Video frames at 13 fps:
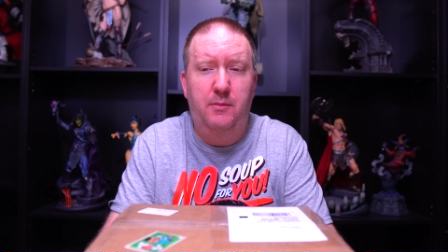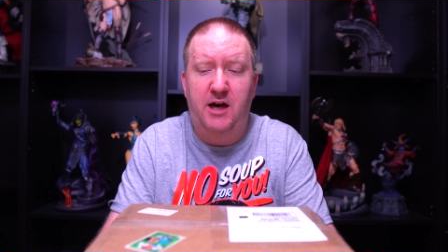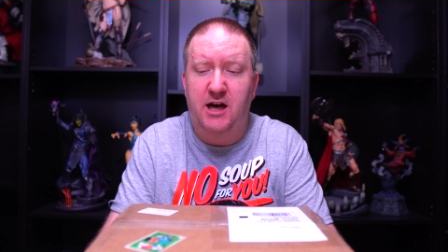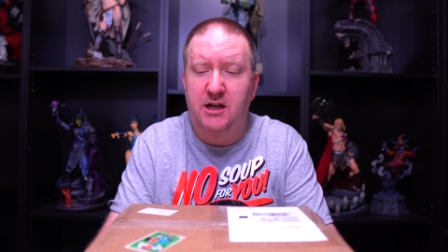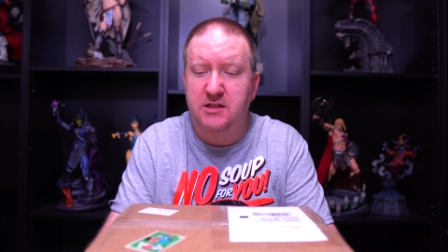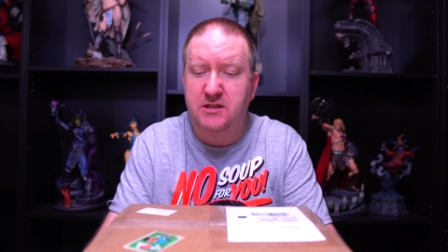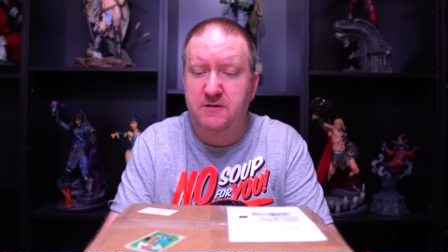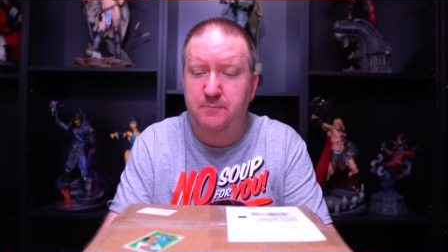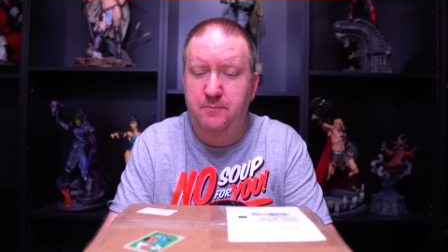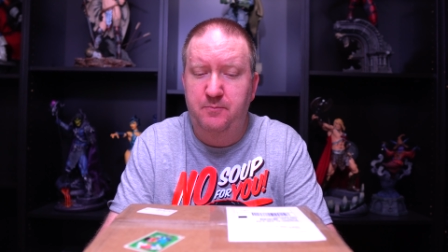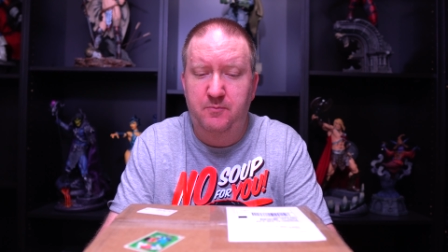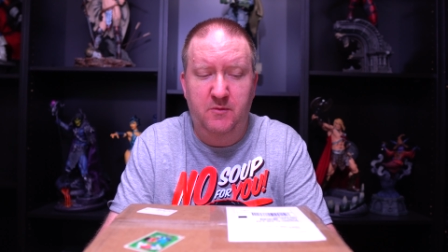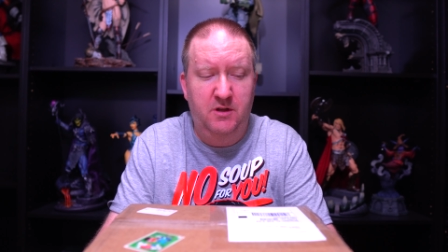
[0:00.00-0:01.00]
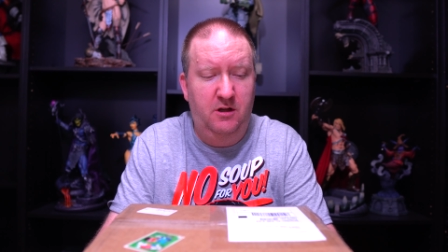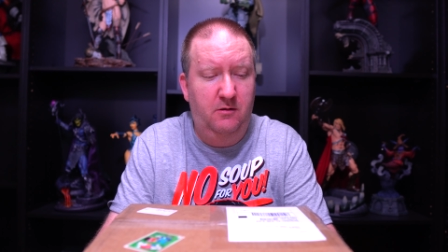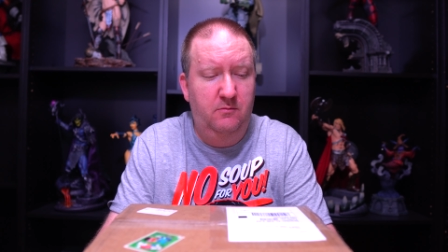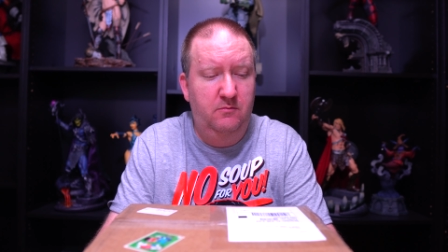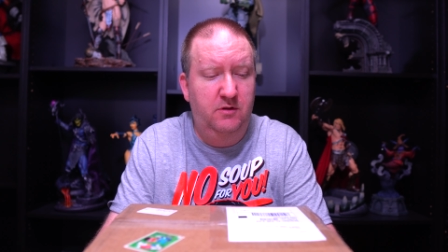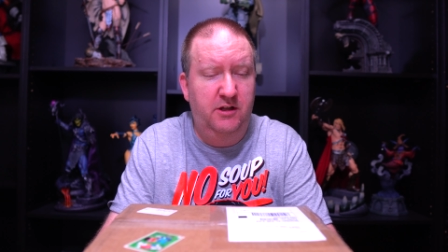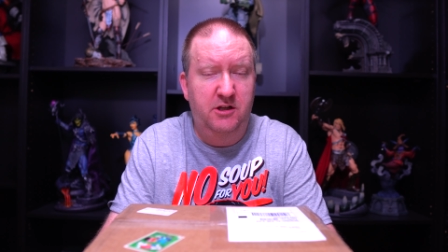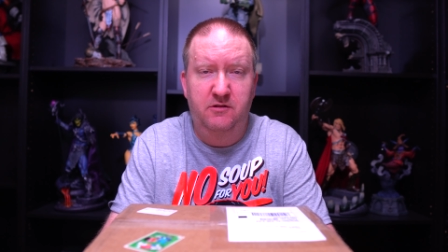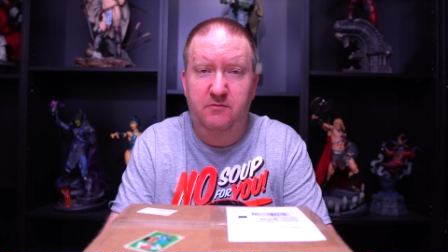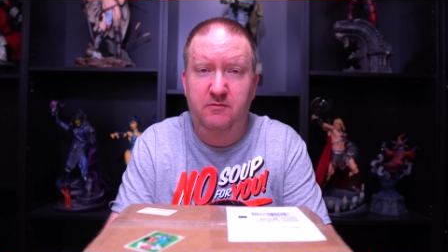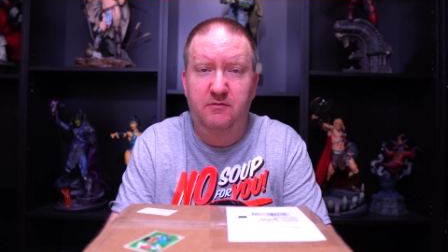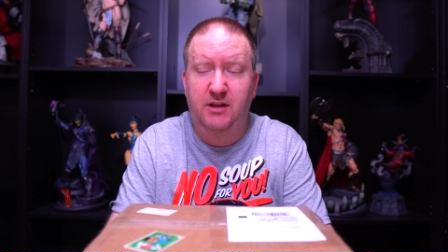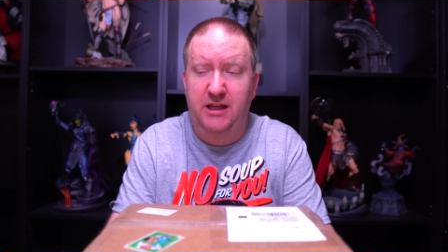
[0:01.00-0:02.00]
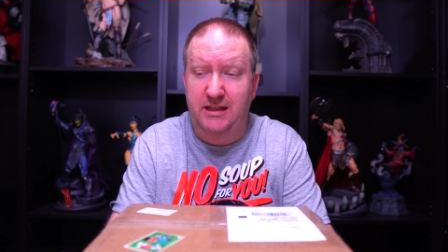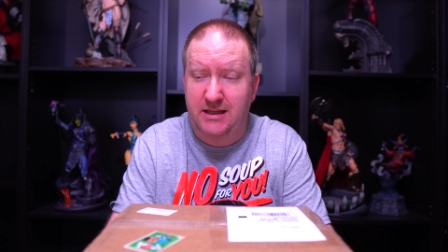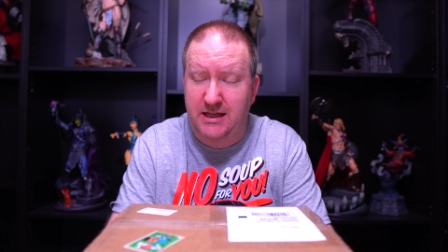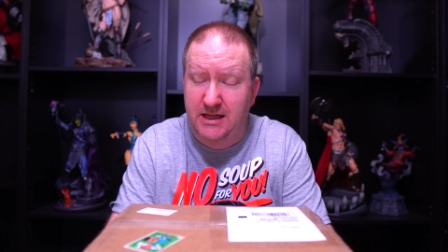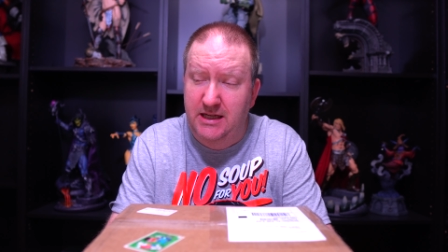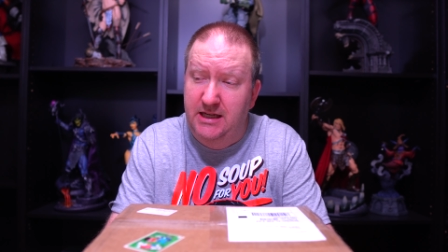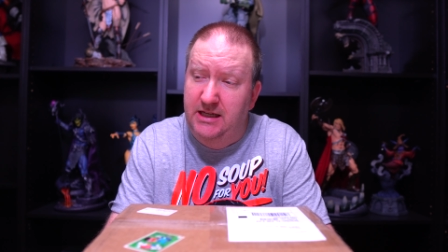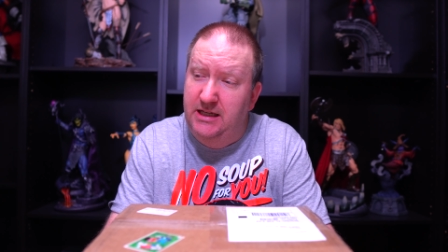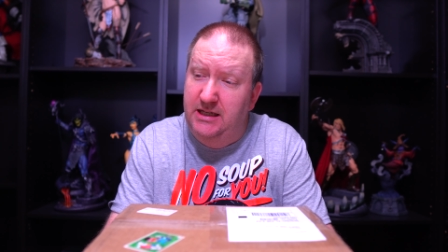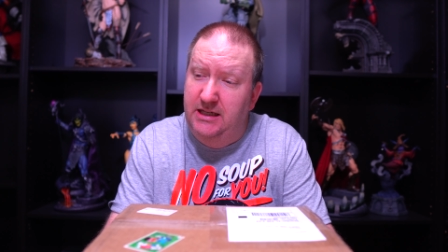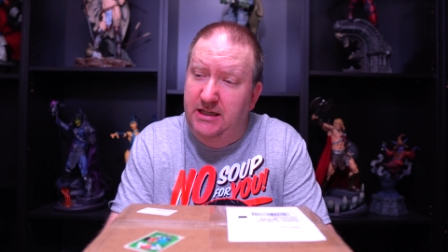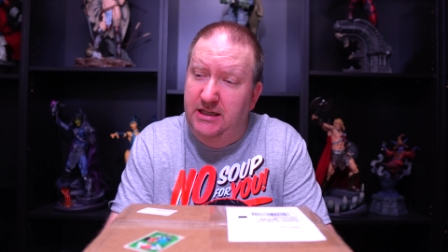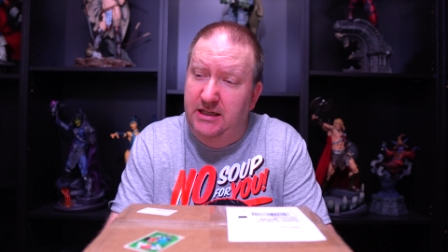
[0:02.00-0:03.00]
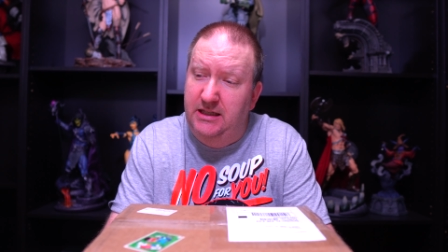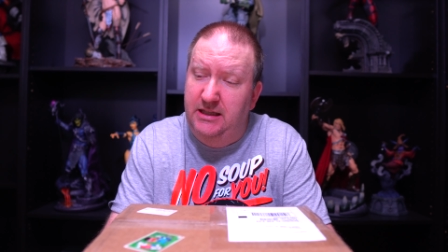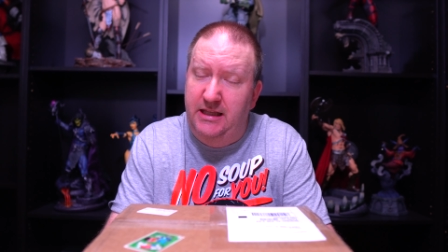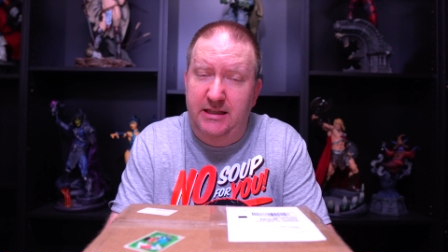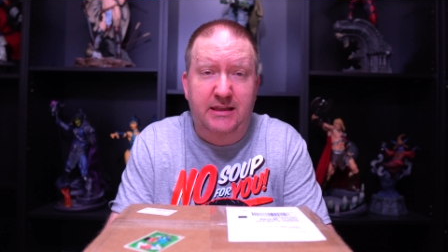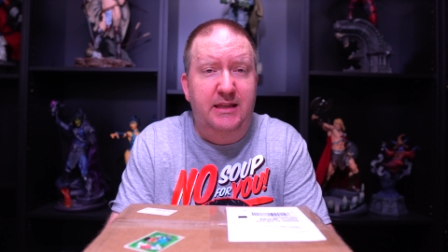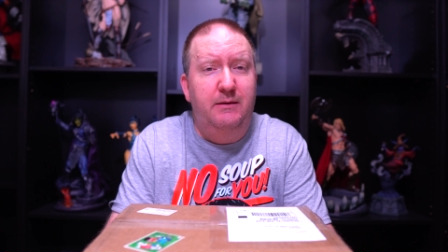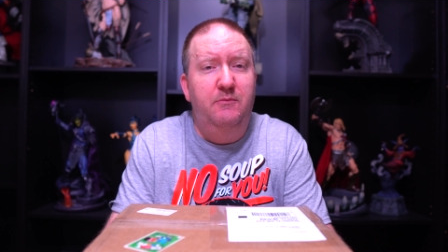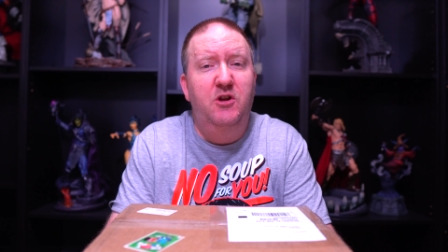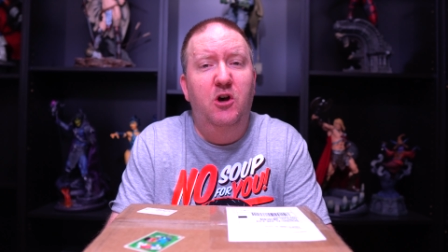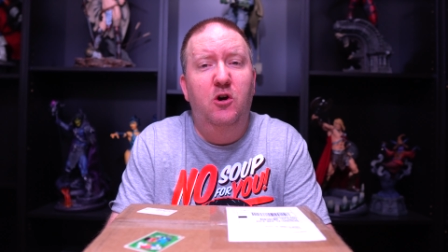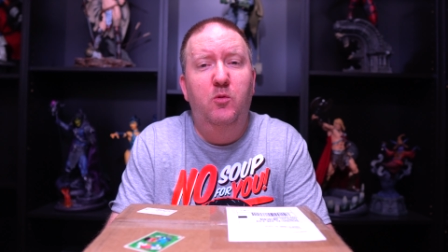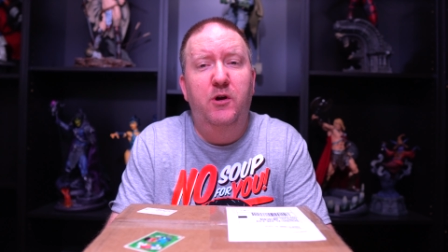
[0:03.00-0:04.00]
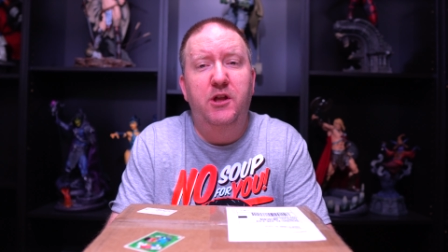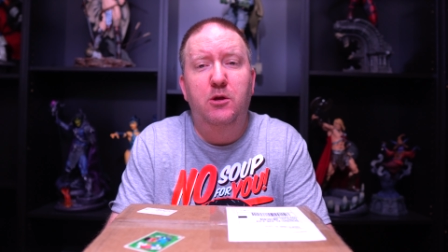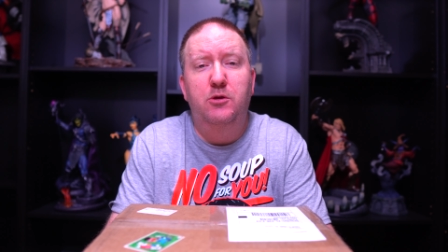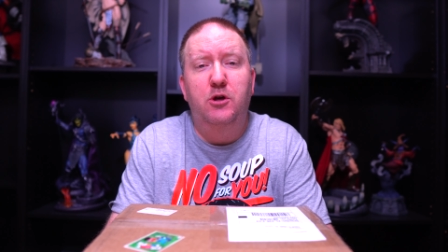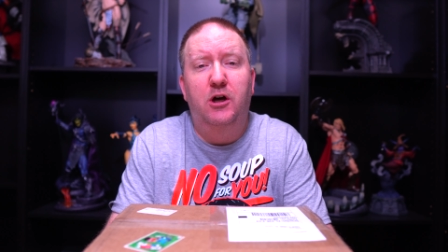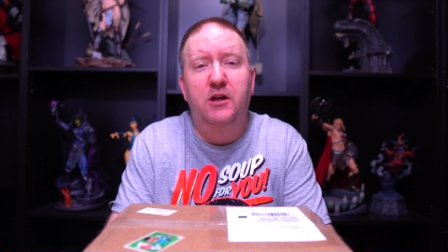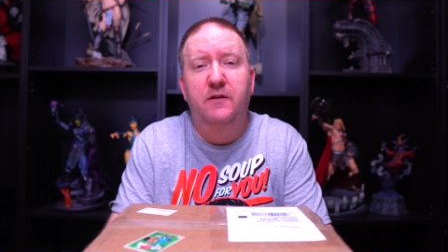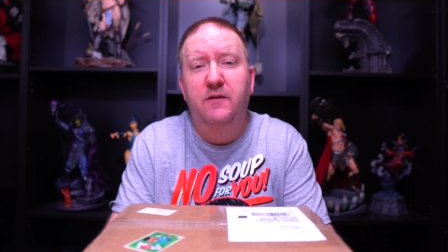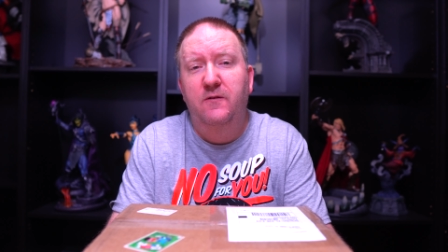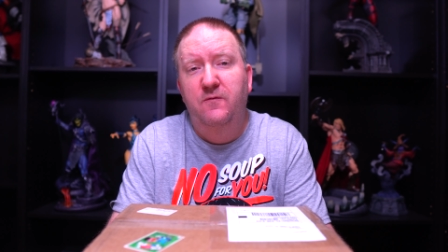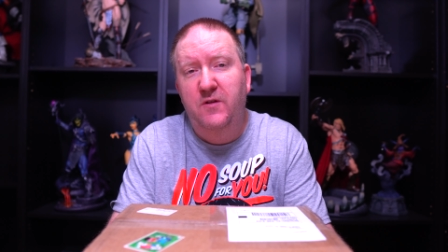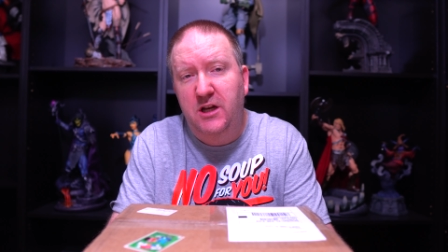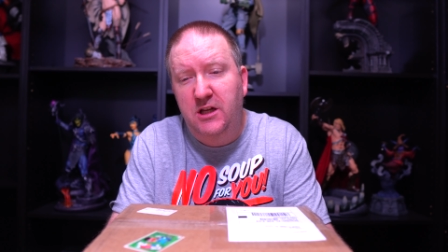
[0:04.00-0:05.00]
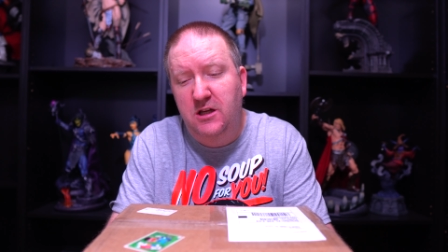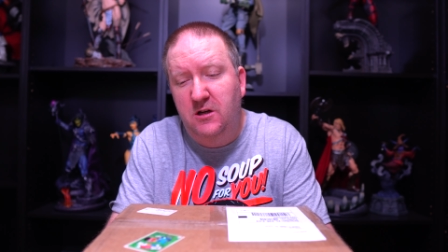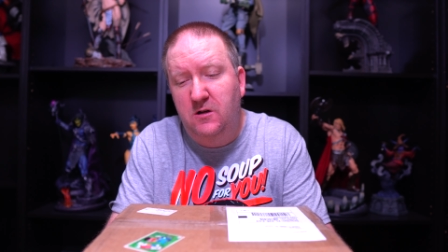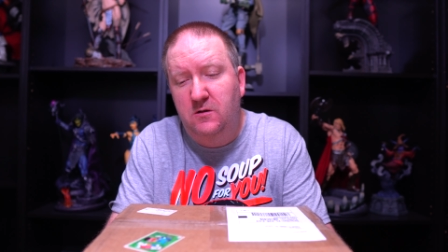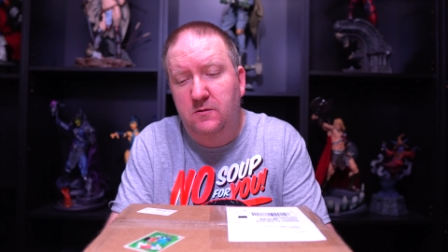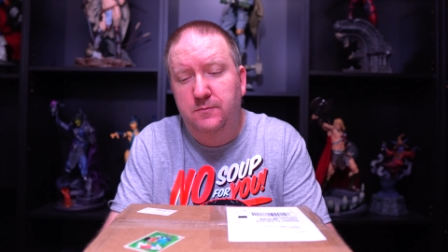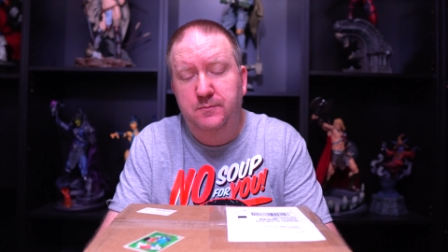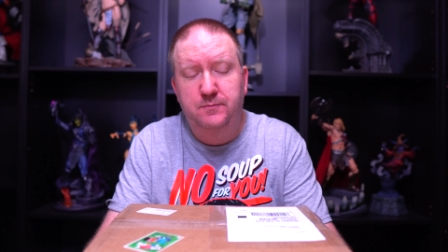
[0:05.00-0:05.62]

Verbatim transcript: box. Um, let, you, let let them know what you thought of their video.